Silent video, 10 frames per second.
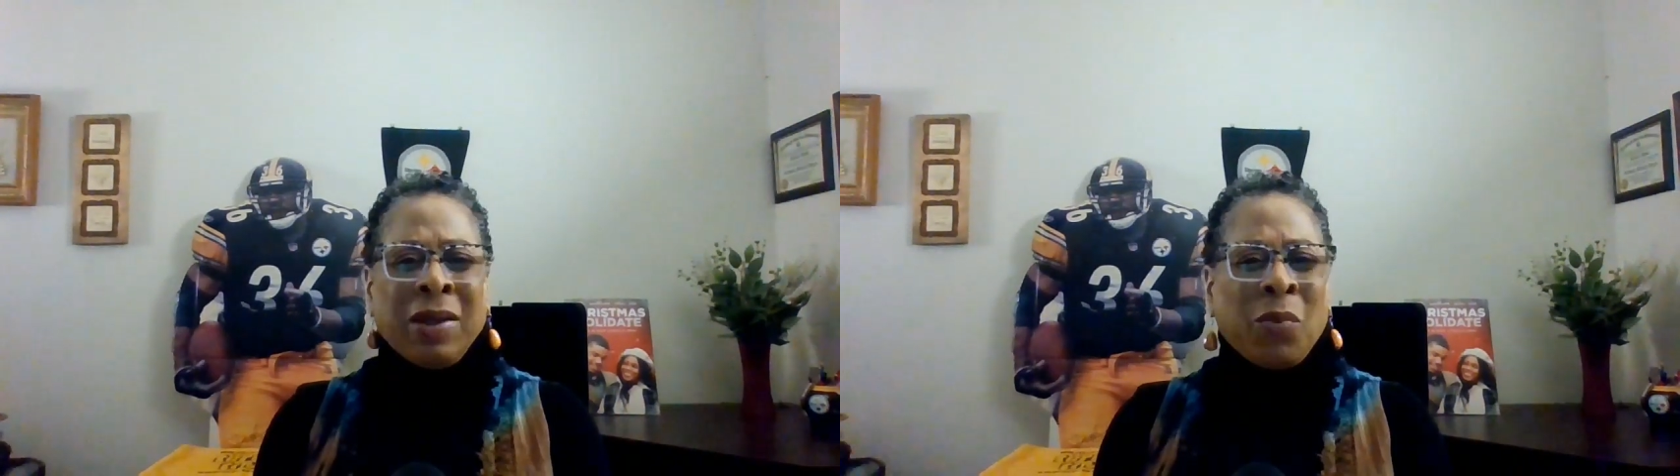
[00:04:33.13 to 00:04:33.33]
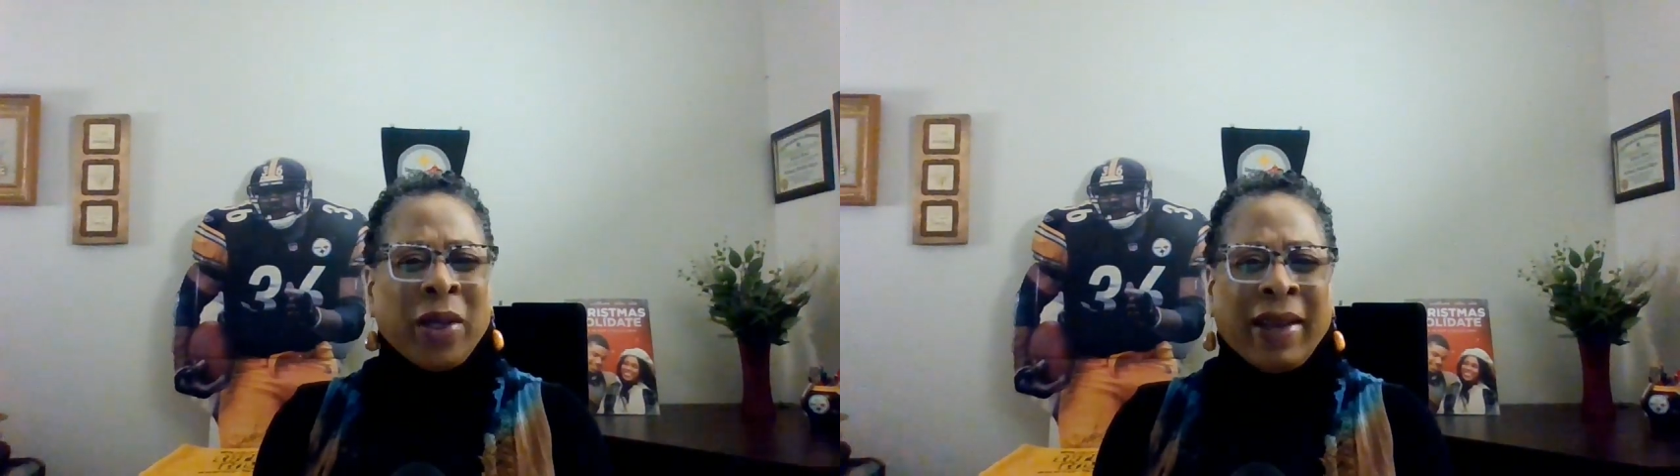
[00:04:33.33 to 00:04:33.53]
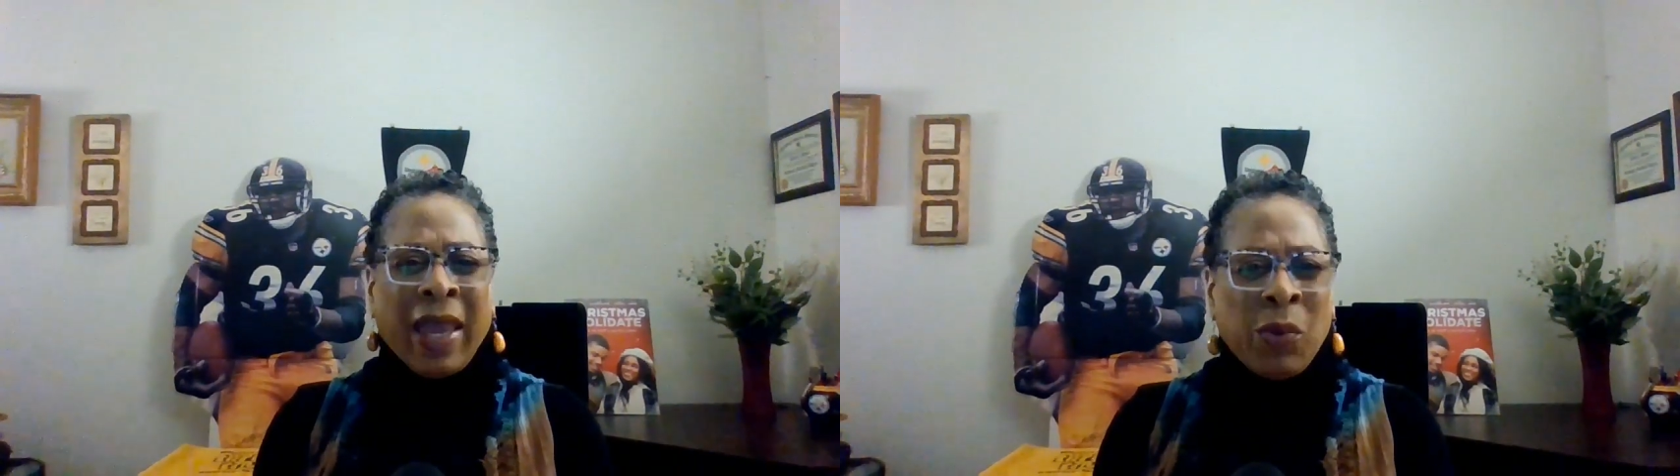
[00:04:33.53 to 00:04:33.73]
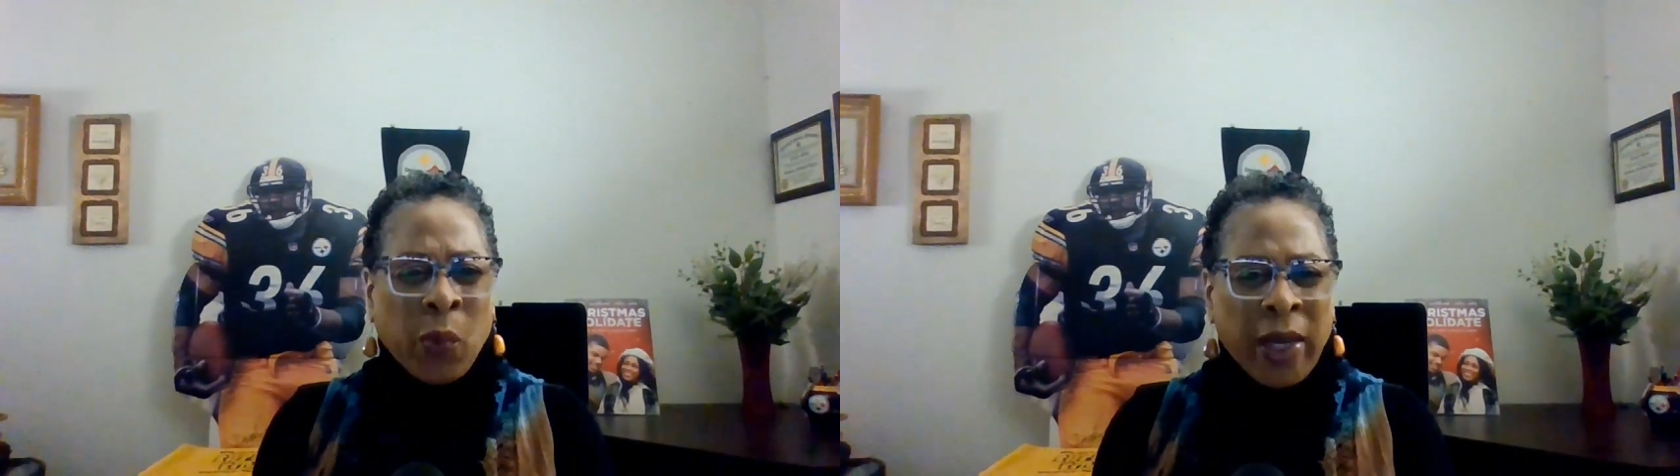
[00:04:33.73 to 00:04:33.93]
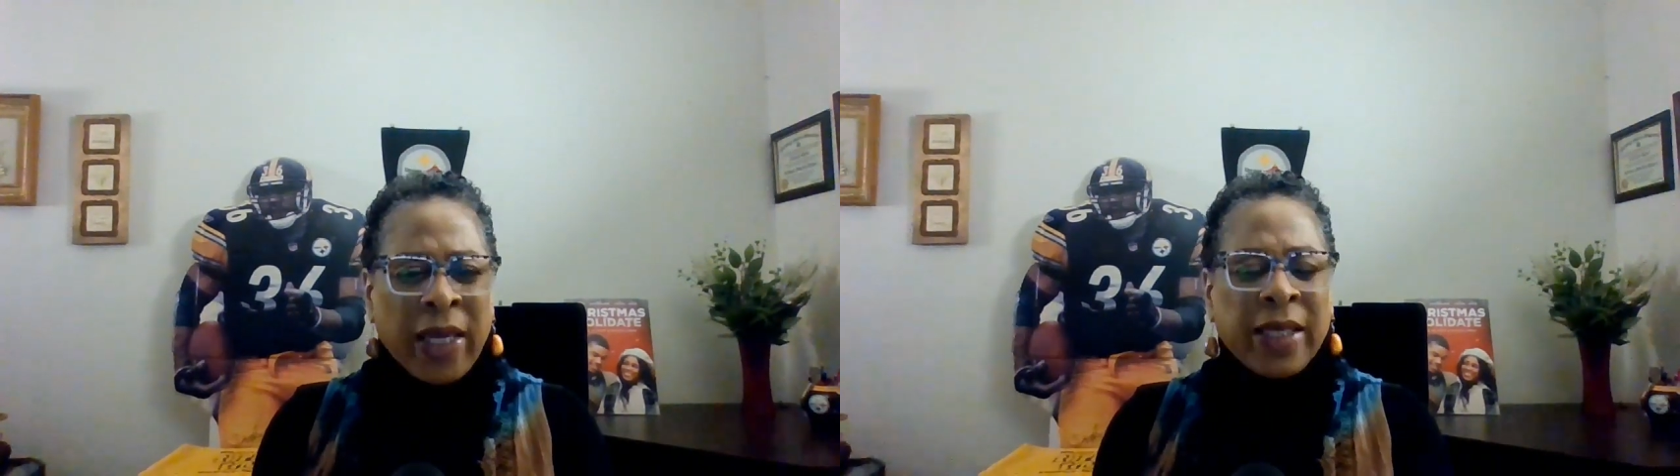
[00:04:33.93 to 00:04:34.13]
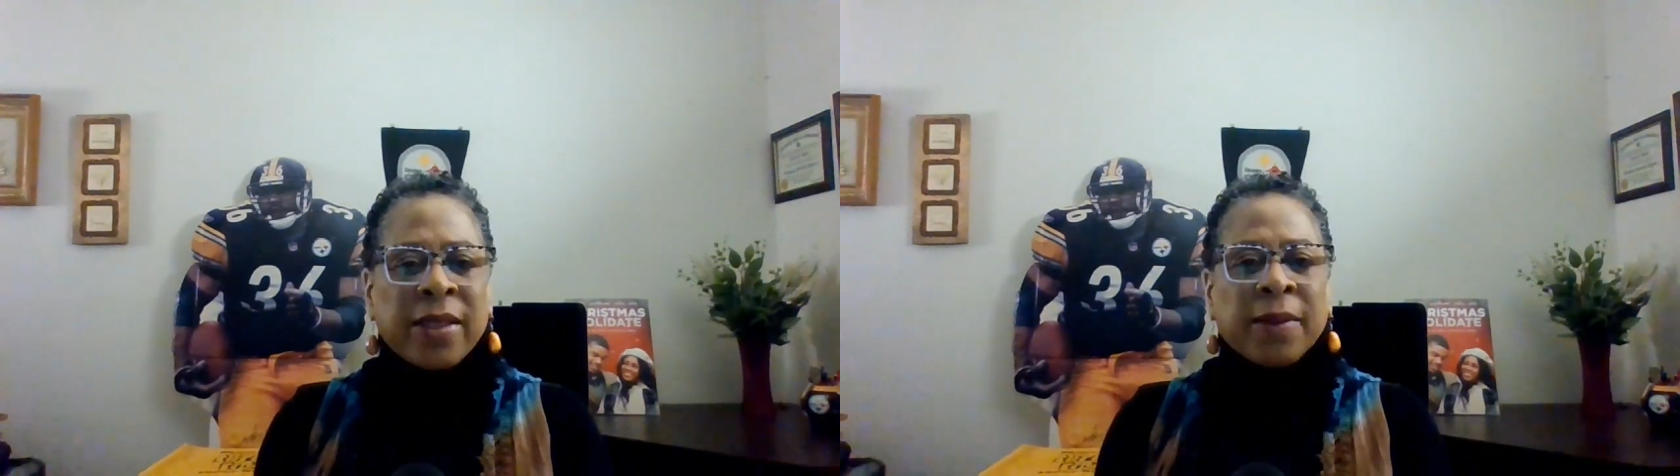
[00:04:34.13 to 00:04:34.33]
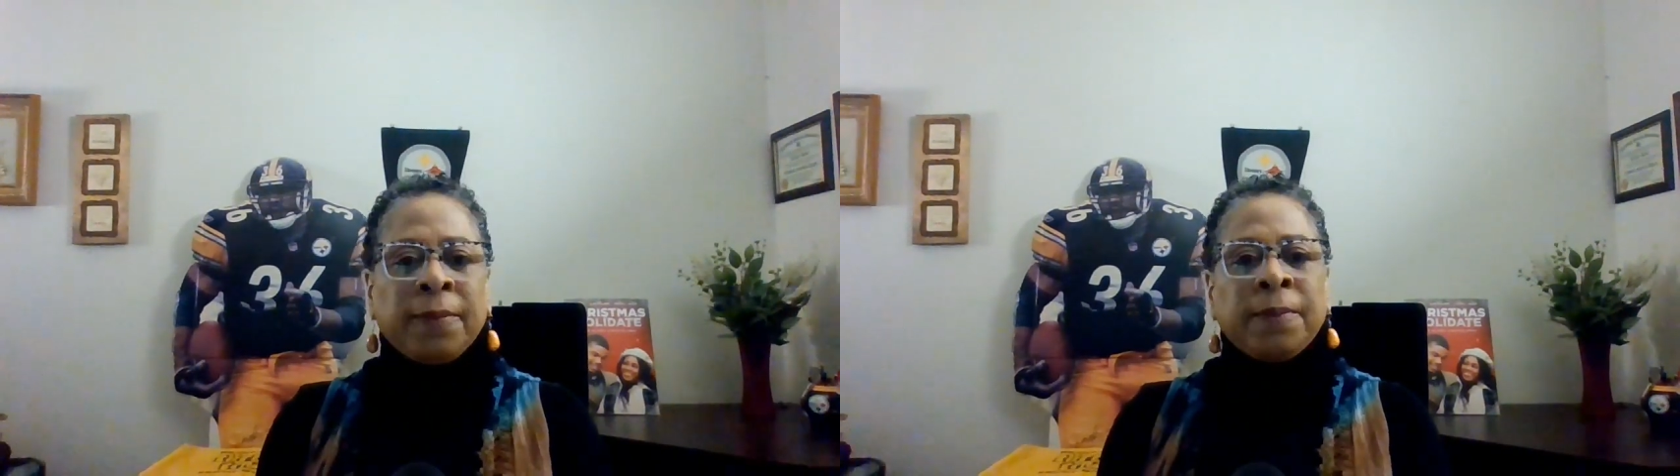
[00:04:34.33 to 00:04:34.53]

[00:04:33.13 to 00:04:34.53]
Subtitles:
in, 8 weeks?